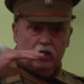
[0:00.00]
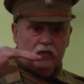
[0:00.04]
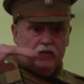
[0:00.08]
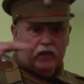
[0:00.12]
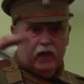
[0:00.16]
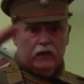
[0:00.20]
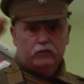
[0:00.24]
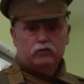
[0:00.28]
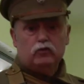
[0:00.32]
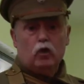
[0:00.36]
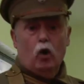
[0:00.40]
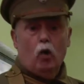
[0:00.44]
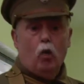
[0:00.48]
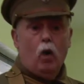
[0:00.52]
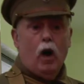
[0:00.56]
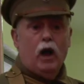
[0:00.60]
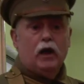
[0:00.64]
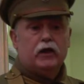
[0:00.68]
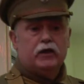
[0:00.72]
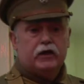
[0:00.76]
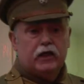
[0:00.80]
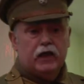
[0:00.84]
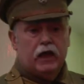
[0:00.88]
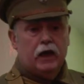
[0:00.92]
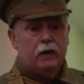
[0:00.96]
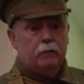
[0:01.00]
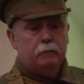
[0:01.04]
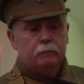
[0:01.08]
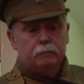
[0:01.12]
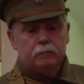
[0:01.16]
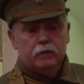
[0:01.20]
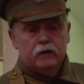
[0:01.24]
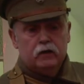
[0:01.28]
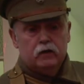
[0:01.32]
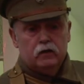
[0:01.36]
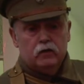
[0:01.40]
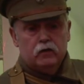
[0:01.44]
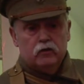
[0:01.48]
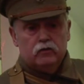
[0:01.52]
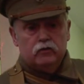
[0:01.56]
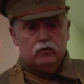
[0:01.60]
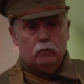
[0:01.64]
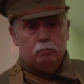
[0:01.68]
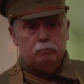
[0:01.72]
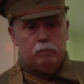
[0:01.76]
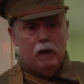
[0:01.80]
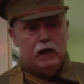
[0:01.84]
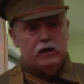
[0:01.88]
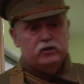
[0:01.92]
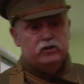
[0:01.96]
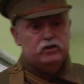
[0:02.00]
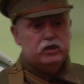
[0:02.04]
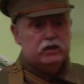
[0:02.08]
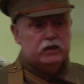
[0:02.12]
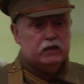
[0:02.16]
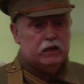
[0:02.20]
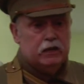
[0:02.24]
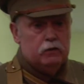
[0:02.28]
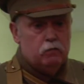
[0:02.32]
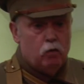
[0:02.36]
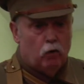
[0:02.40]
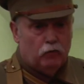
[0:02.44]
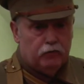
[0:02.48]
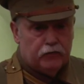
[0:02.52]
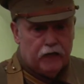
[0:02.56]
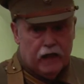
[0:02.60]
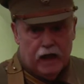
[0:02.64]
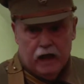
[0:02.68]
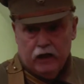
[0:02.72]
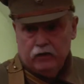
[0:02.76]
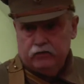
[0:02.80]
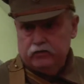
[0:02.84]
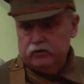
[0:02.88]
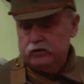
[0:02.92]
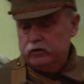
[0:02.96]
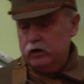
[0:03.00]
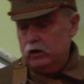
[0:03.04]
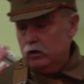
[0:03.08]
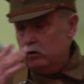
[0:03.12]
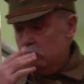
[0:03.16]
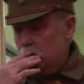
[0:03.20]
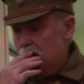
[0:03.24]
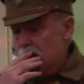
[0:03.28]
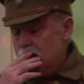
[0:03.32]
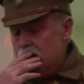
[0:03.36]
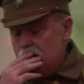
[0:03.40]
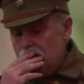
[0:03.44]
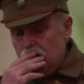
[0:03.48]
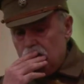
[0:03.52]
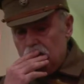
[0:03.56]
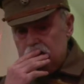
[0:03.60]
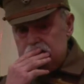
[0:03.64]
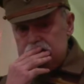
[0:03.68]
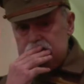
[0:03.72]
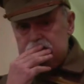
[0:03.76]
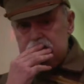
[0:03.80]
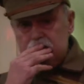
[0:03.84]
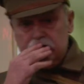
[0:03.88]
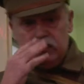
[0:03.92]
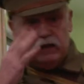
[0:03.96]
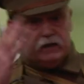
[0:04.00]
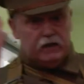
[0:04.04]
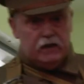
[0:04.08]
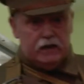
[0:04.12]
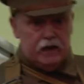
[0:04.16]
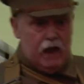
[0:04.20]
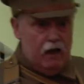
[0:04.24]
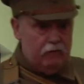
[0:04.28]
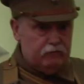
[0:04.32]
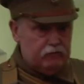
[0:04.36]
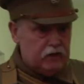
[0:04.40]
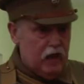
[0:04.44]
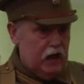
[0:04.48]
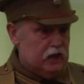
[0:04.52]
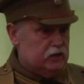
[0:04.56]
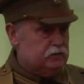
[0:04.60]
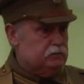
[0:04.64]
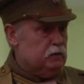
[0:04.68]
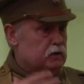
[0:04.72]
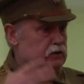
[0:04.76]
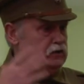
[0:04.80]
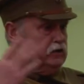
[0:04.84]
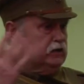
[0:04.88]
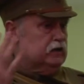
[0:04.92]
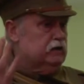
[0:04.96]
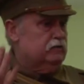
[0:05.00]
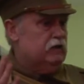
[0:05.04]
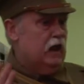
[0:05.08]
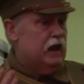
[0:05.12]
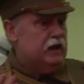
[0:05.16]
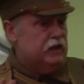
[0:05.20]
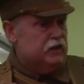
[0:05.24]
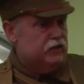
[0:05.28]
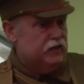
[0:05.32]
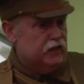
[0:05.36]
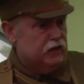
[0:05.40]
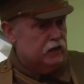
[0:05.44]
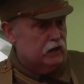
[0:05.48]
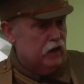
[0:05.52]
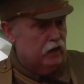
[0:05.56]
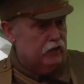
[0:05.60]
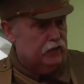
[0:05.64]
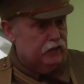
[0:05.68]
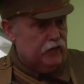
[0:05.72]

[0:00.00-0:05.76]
they had no idea. So basically what they had to do was, they didn't have gas masks, they didn't have anything like